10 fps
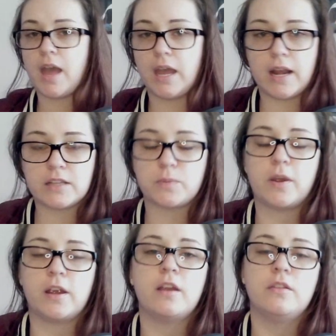And I
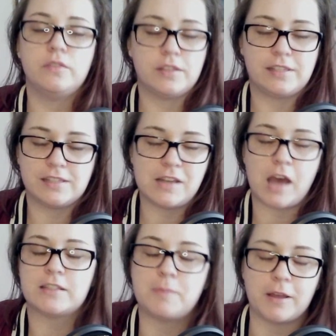swear this is
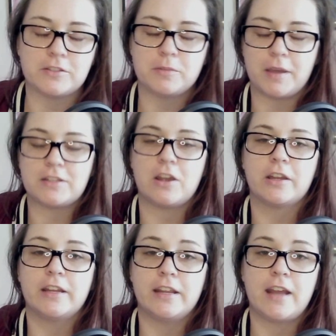not sponsored by
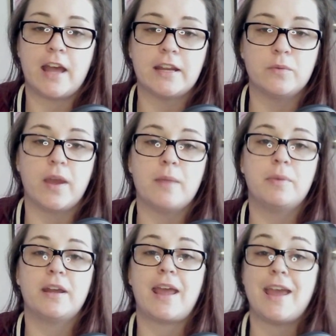Target in any way,
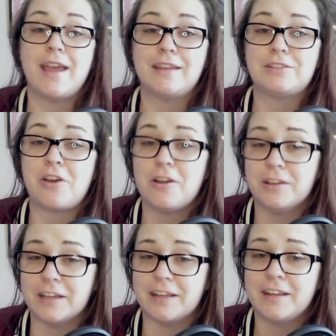but hey,
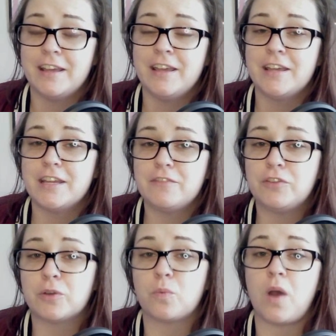Target, if
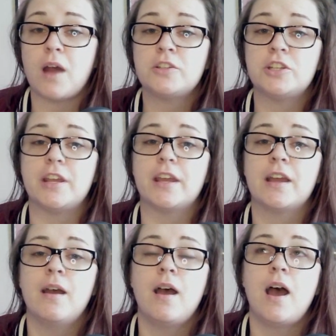you're watching,
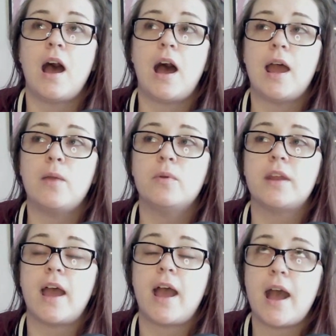I would
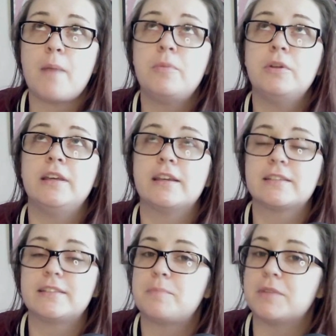happily
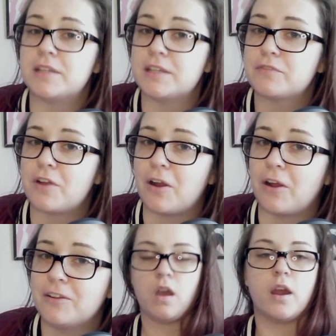accept a gift
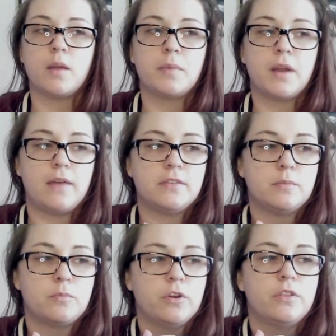card. All right, I'm gonna have
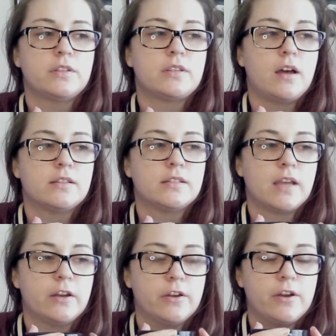some more of this hot
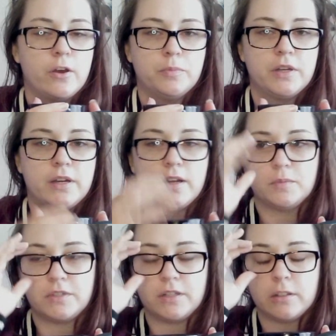cider and hope that it
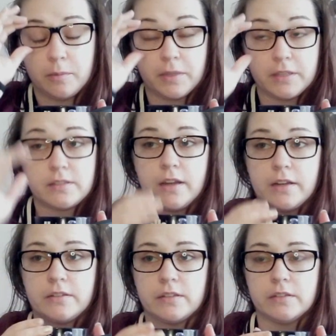helps clear up my
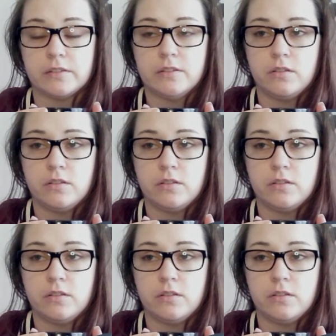sinuses.